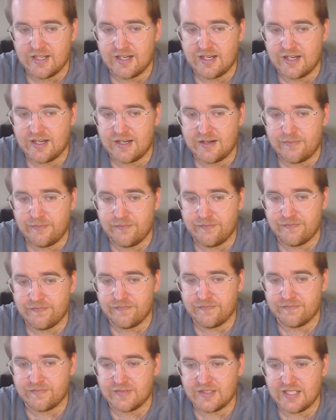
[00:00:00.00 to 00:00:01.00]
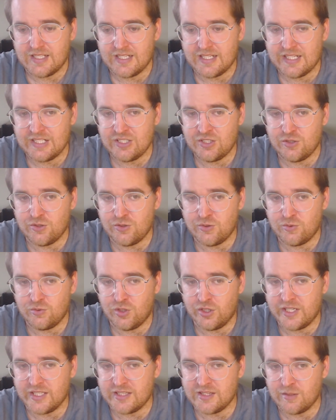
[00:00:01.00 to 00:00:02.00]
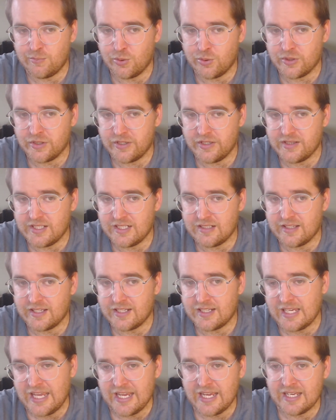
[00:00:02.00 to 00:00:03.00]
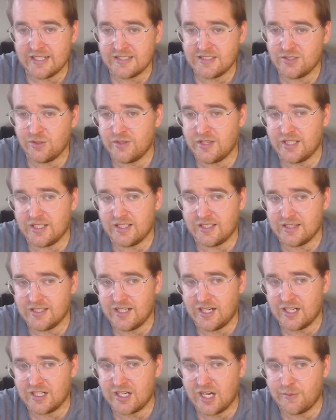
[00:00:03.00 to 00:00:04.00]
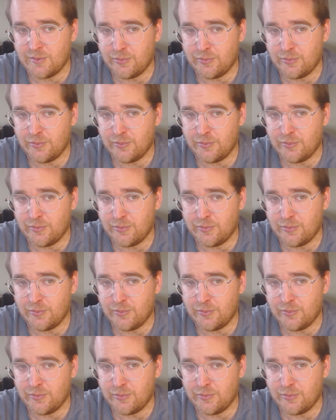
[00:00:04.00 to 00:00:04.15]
and you look at the board and think like, hey, I still think a couple